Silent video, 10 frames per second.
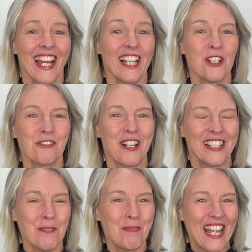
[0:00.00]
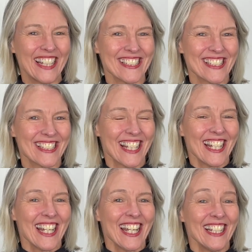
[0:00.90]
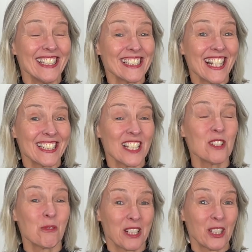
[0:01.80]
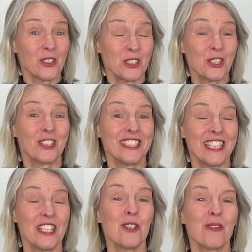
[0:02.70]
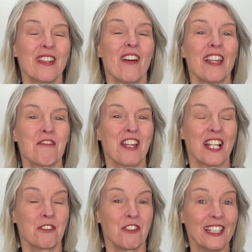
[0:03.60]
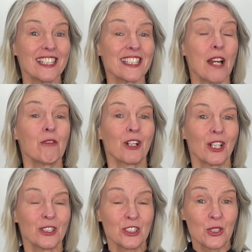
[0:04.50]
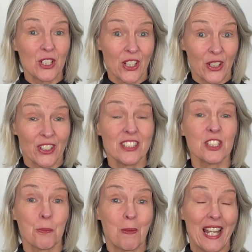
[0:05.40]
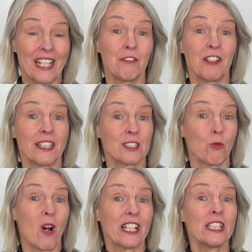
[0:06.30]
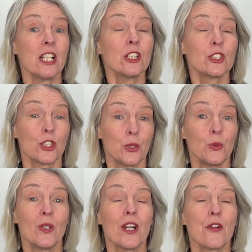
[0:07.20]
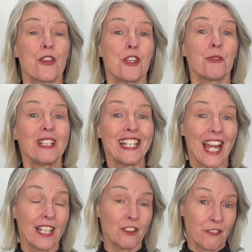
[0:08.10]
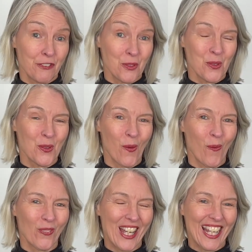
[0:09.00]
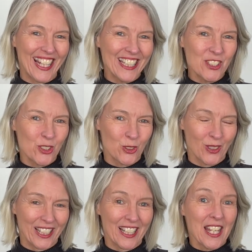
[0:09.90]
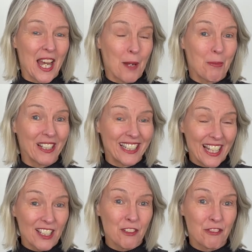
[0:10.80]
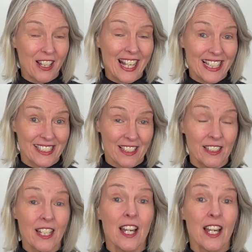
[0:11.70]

Hello violin players! In this lesson we're going to continue with our left hand fingers and we're going to learn to play fingers 1, 2, 3 and 4 on the A string, and by the end of the lesson